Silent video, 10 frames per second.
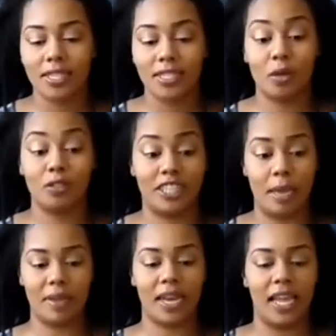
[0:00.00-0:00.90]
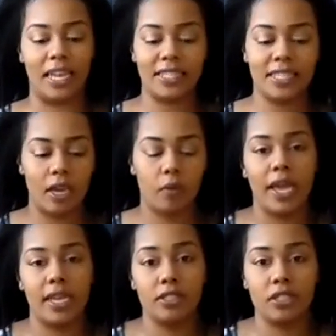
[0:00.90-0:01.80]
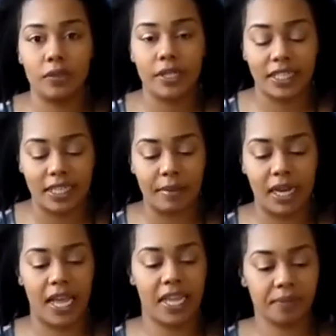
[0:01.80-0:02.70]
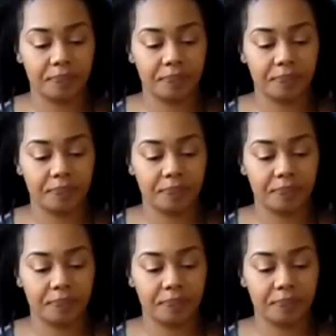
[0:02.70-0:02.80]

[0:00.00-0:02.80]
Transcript: So Gemini, let's get right into it, Gemini.